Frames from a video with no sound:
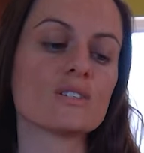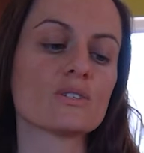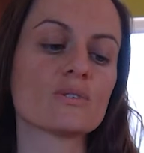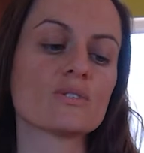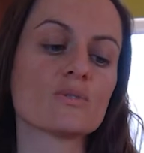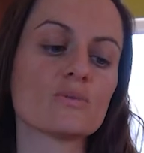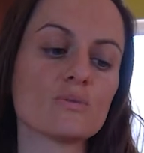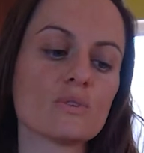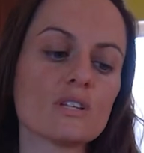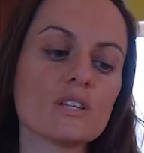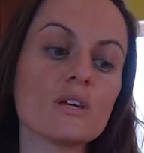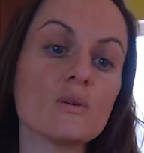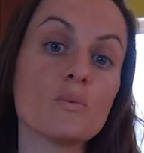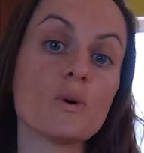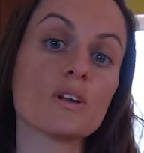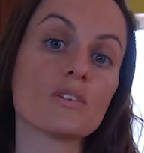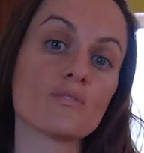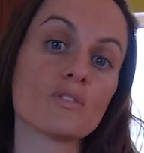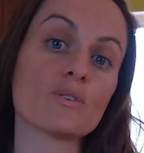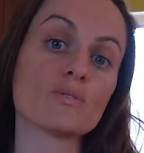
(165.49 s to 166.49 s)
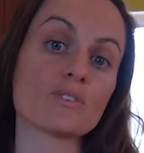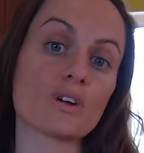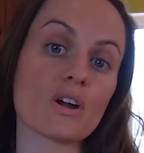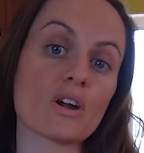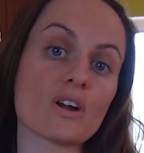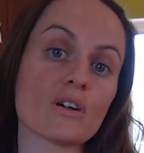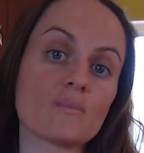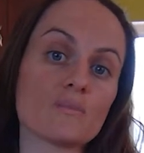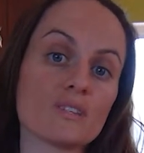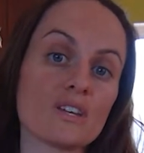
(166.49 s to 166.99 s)
So it's really one of those
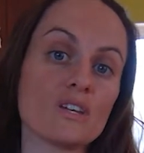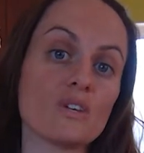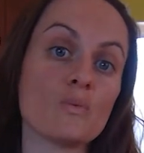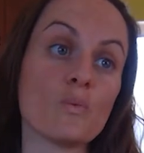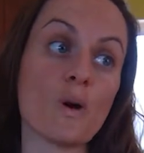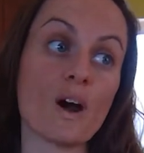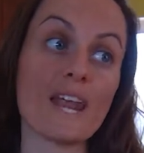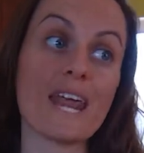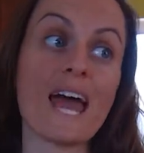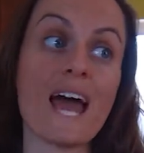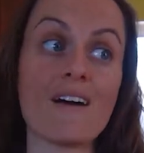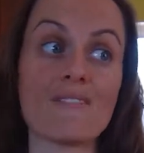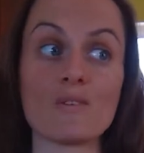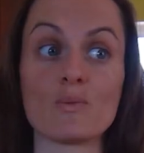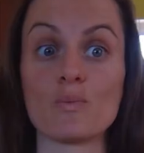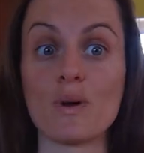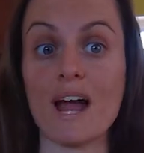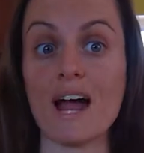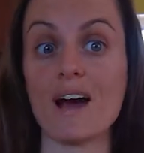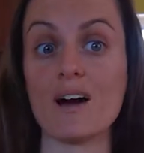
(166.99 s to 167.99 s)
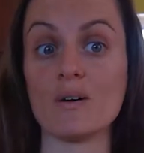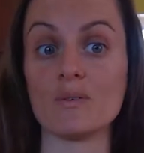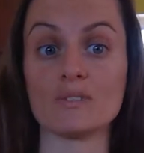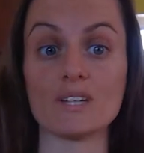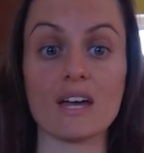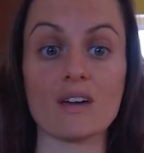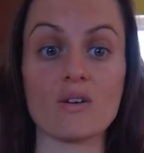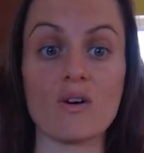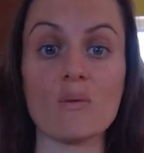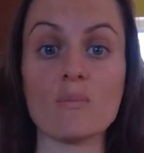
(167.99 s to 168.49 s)
herbs that you want to have
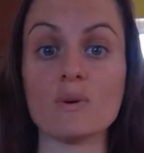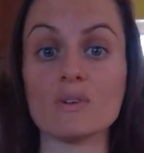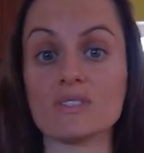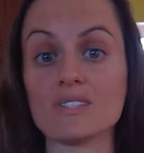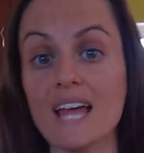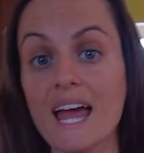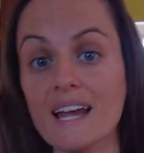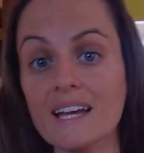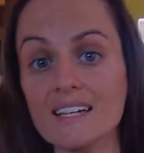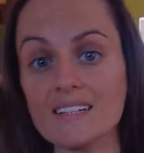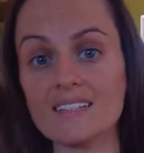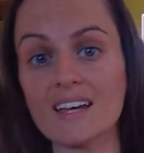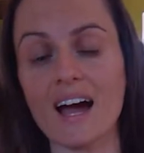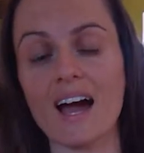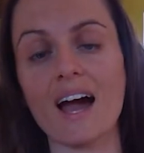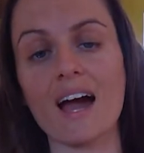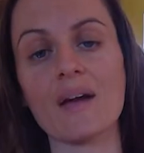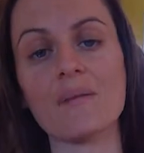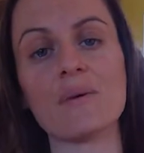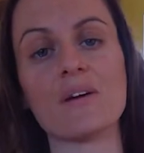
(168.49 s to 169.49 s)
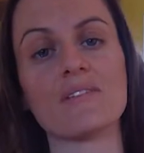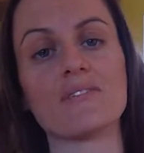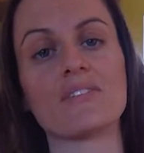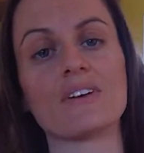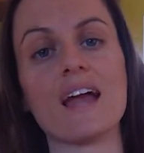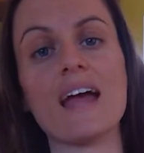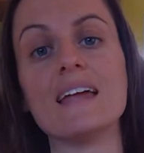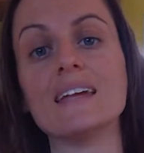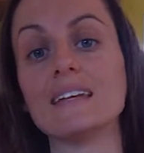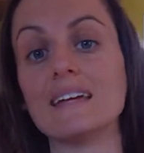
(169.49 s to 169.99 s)
around at almost any time
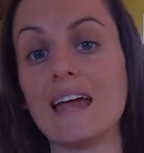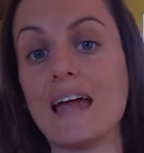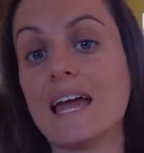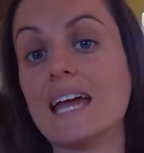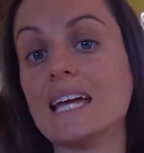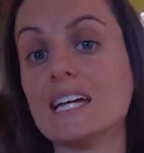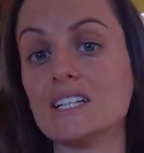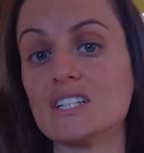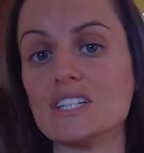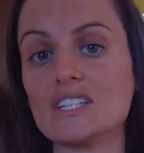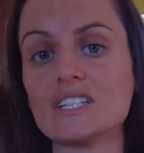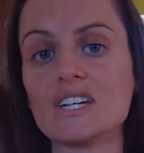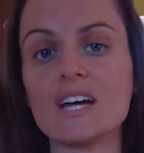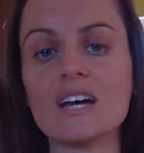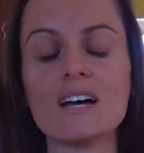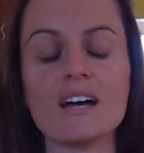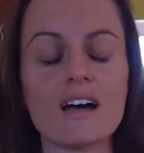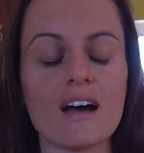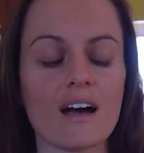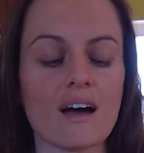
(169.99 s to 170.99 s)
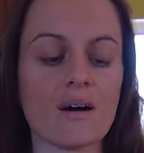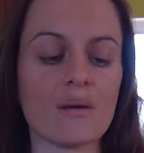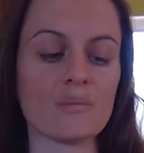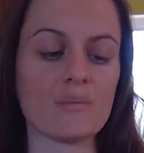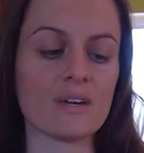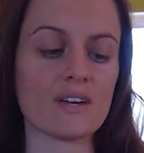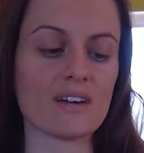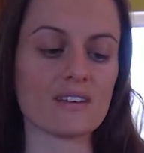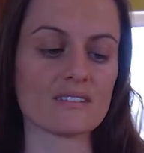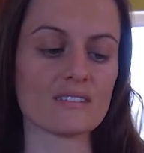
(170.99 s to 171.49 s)
and for any age
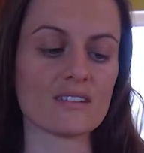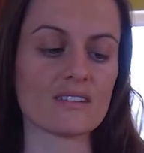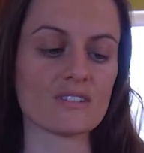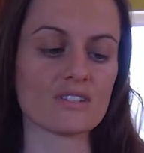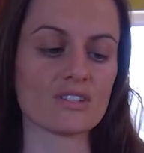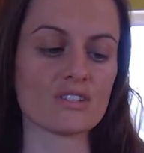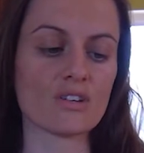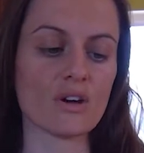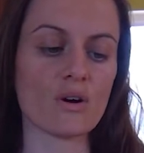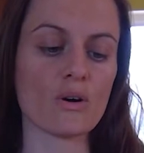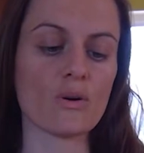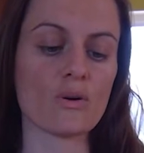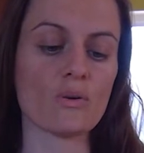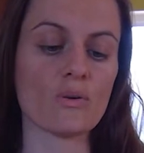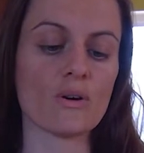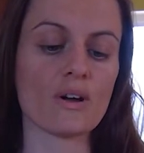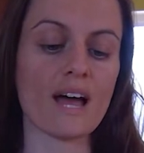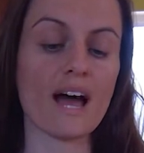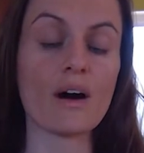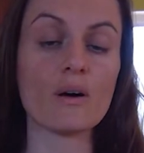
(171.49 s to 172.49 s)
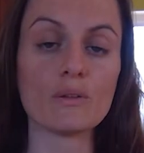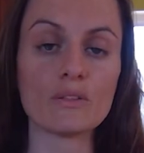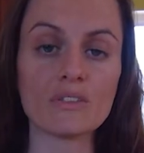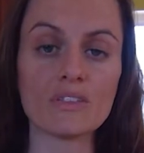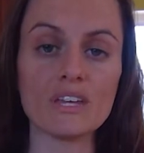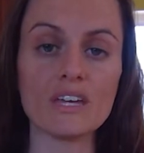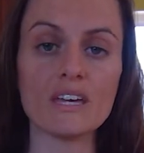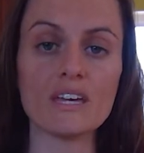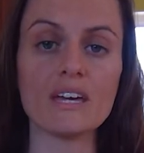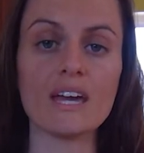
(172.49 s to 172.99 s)
because it is so
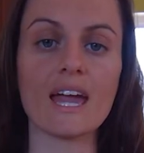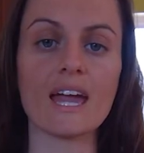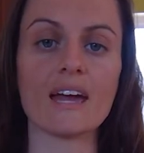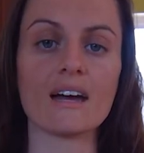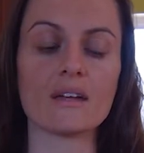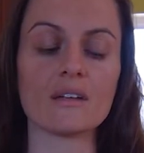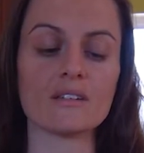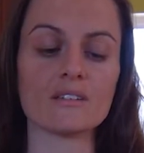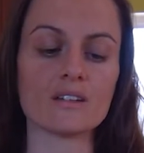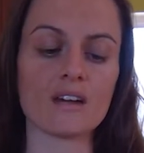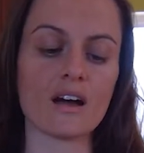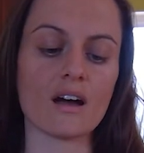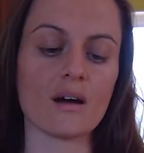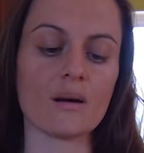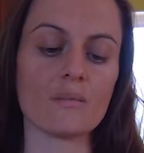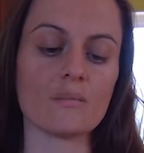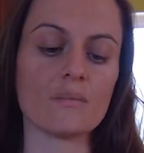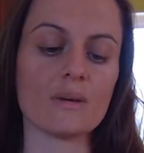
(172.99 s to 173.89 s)
healthy and